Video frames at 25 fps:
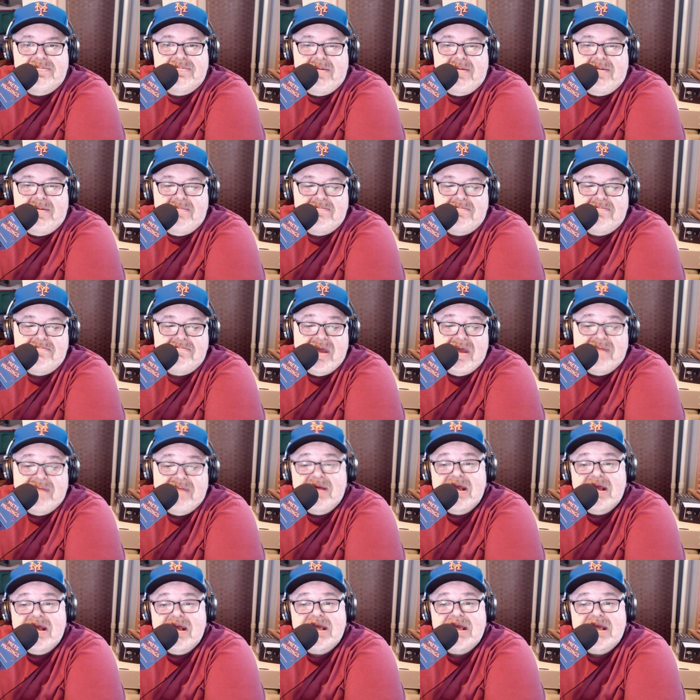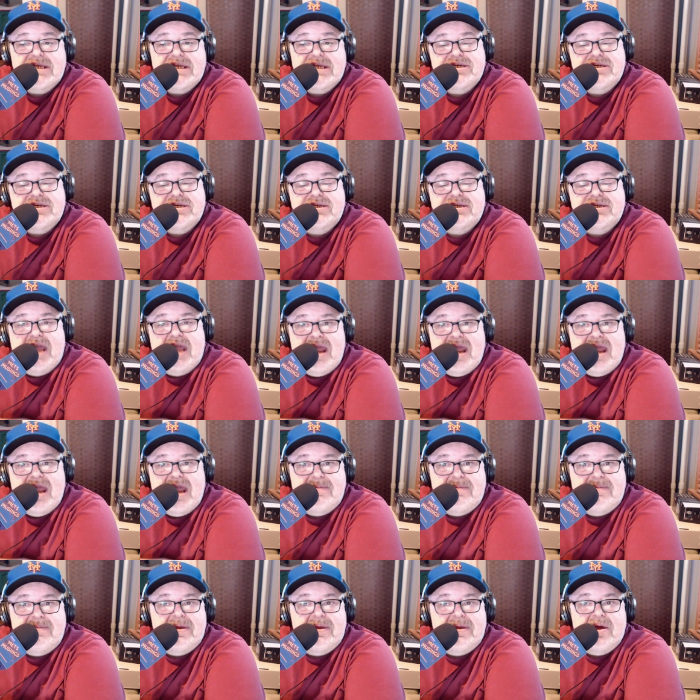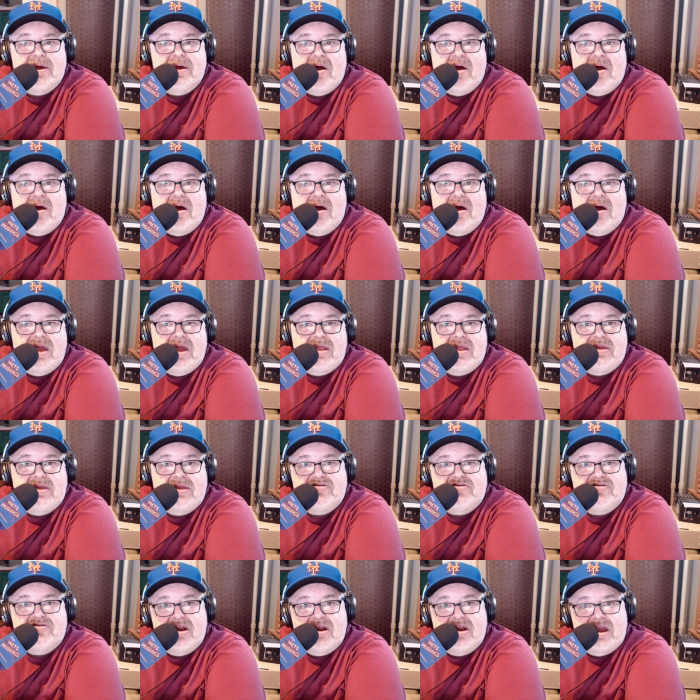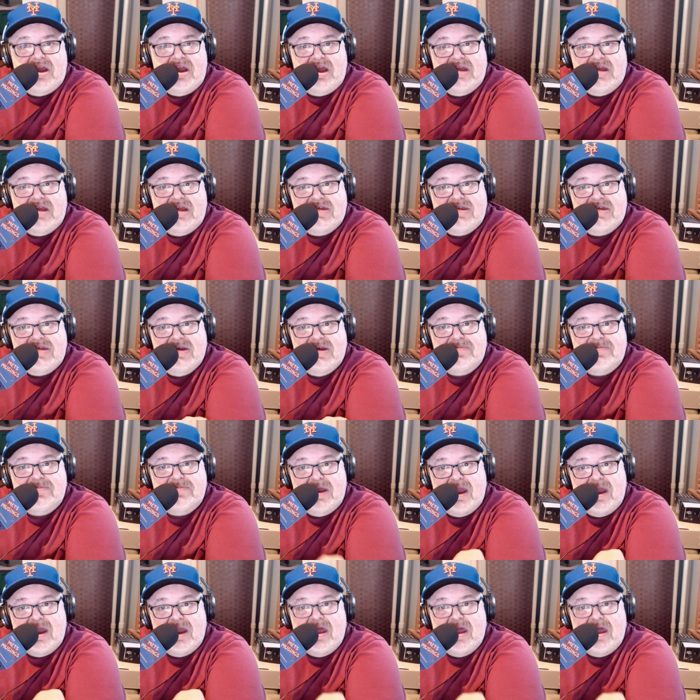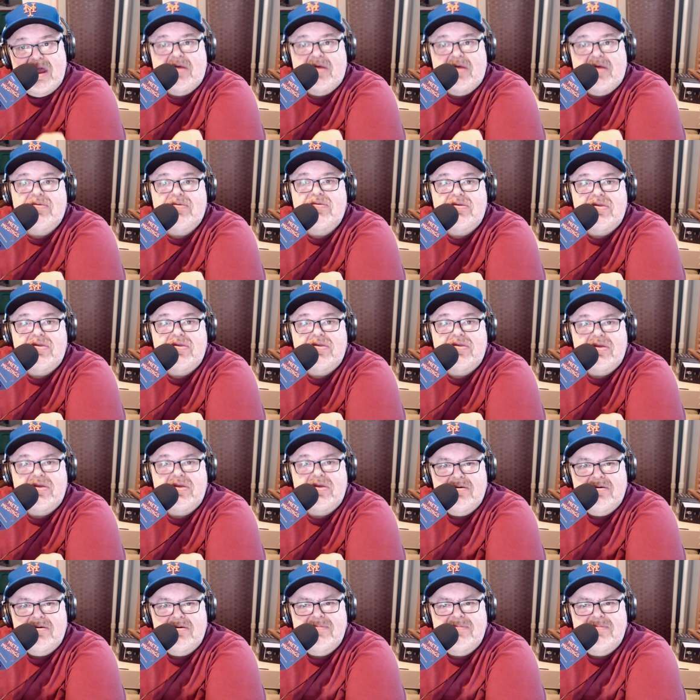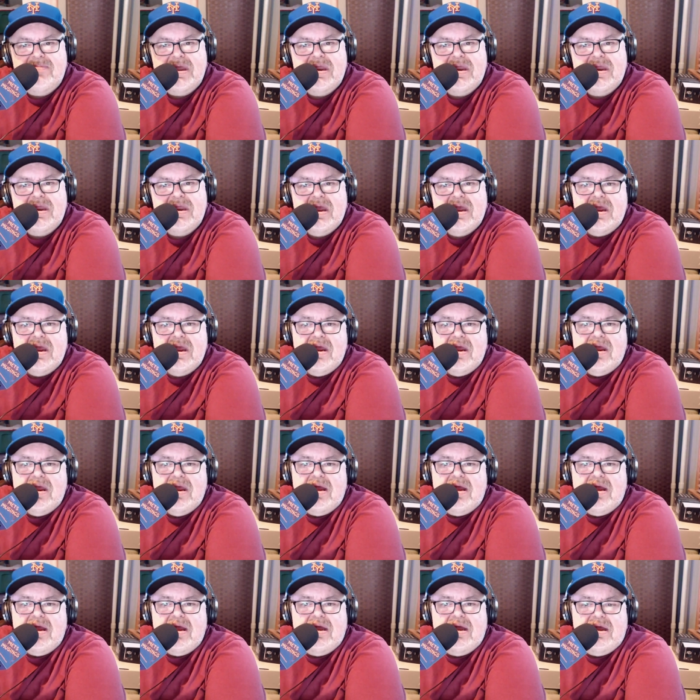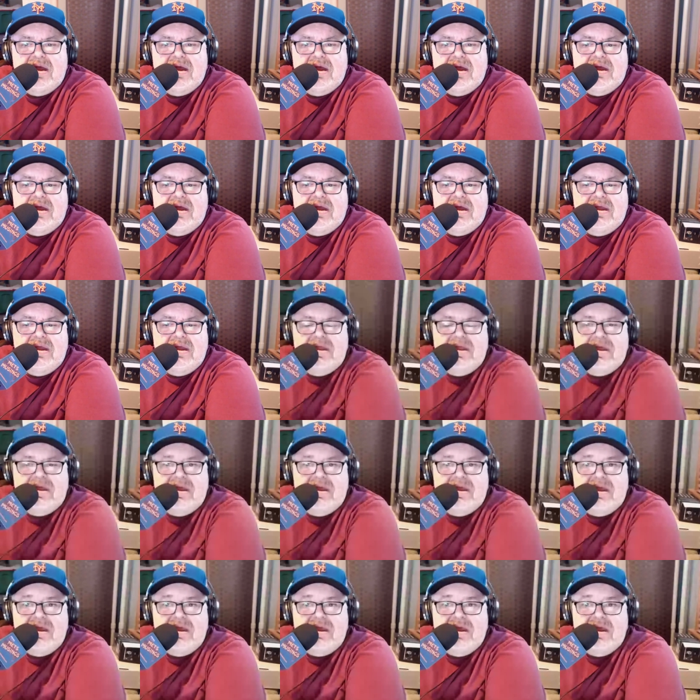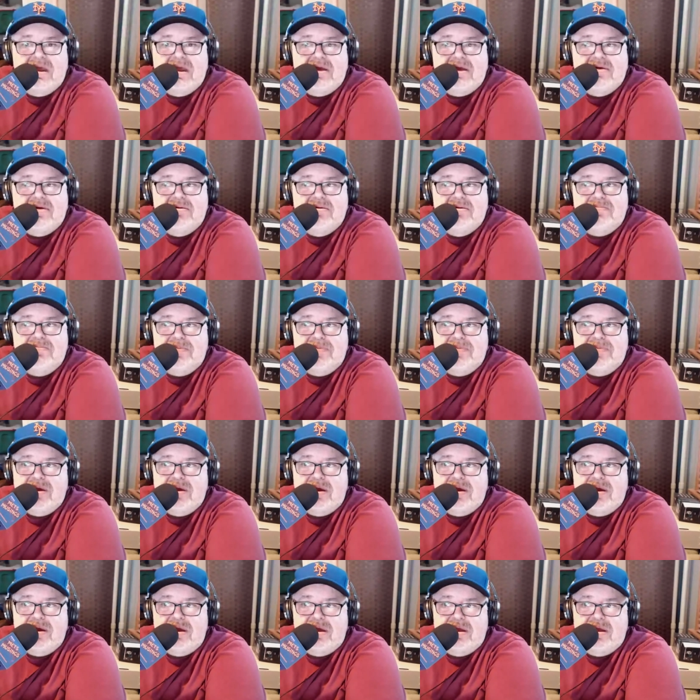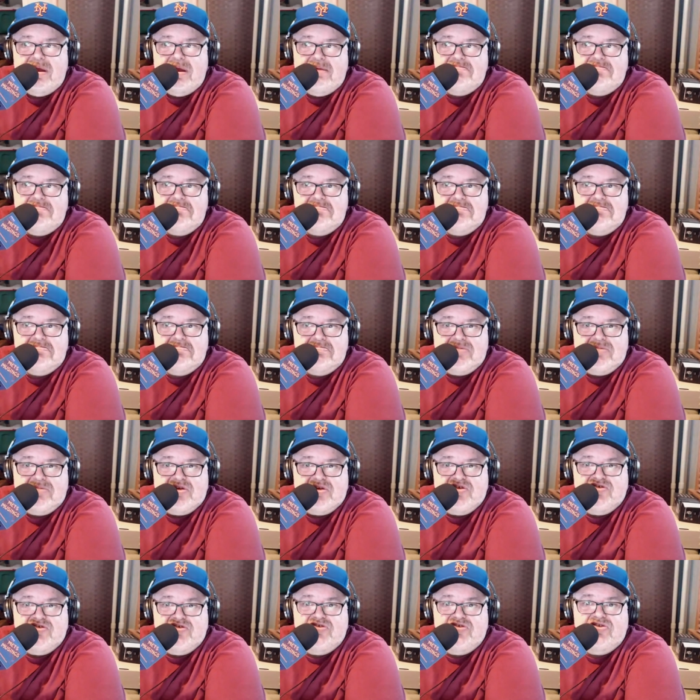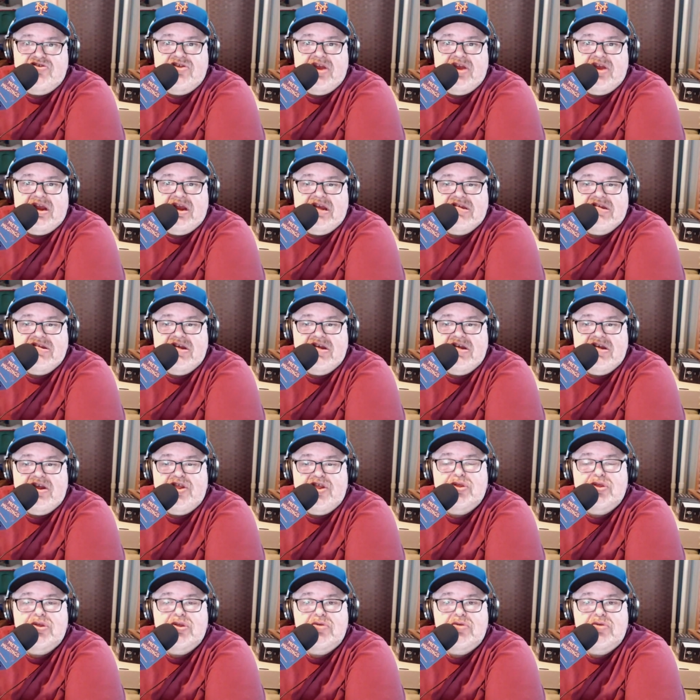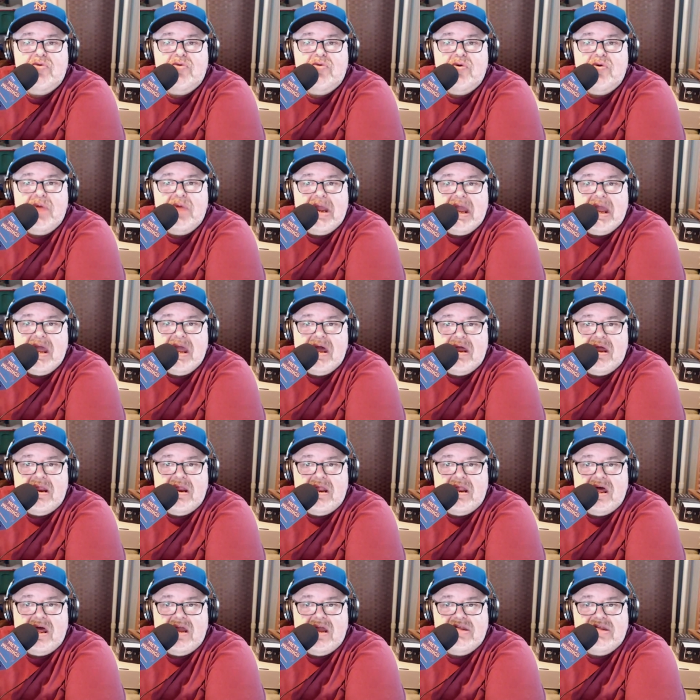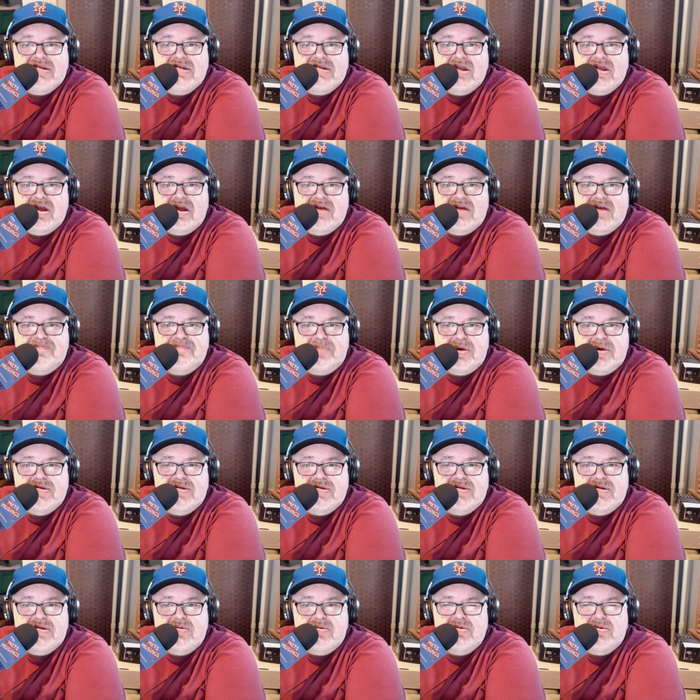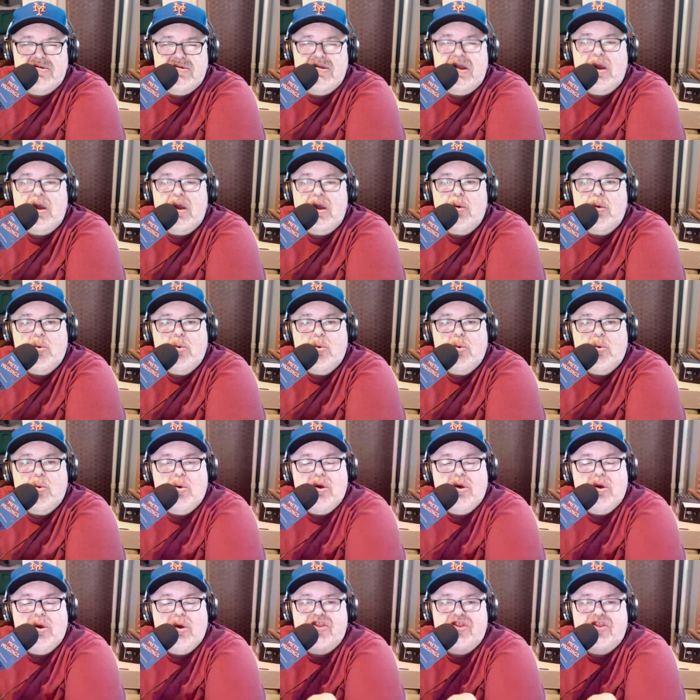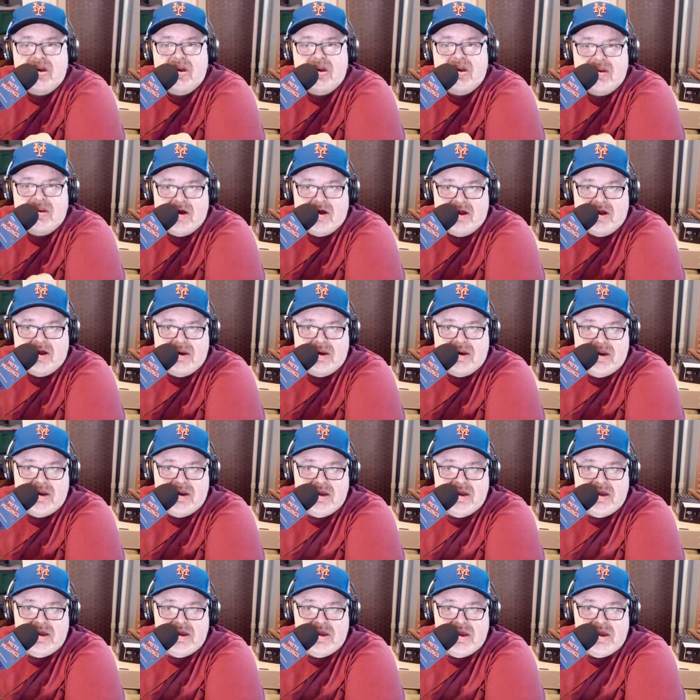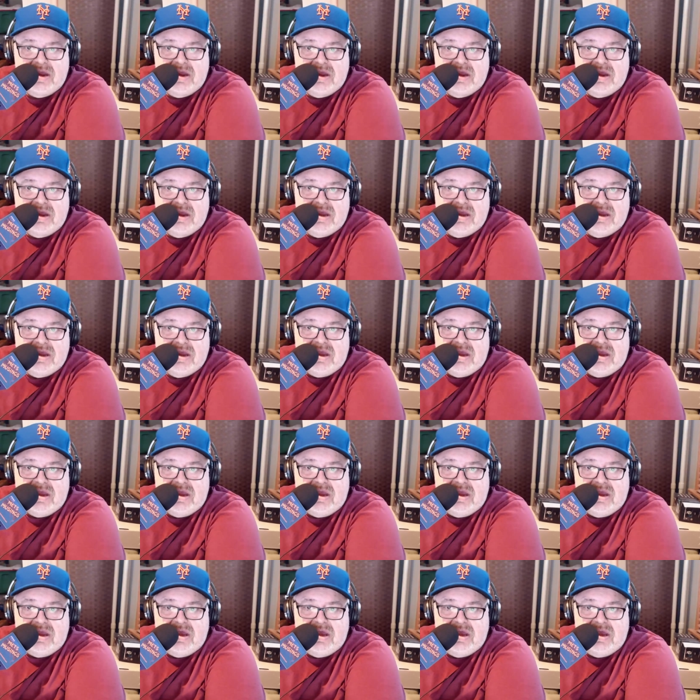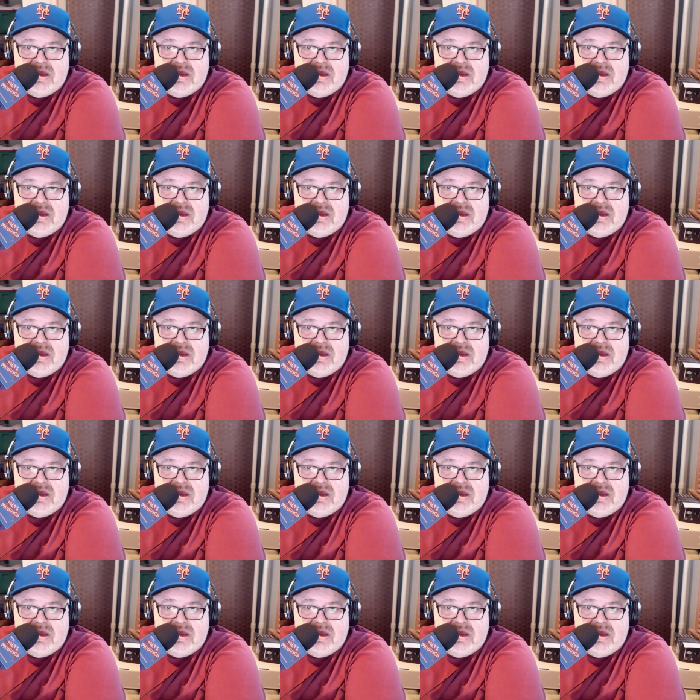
maybe he's just aiming high to try to get something else. You know what I mean? He could be, just like I say, throwing out a lot of stuff because he wants to get one thing done. And